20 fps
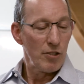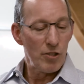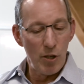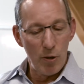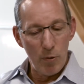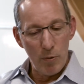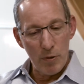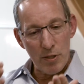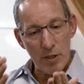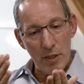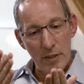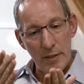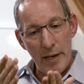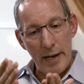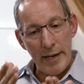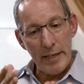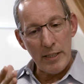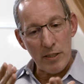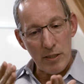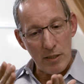So it was a
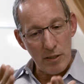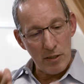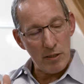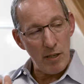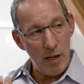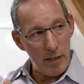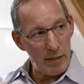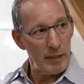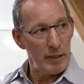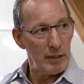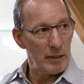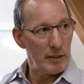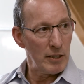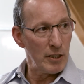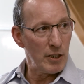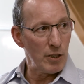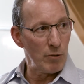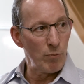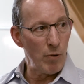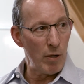nice
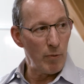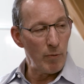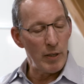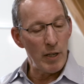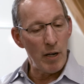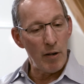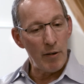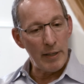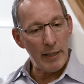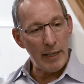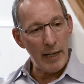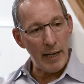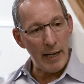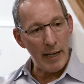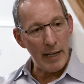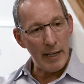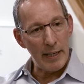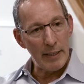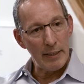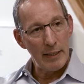tuck-in into what we already
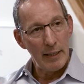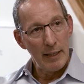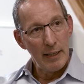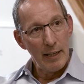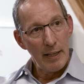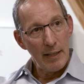had.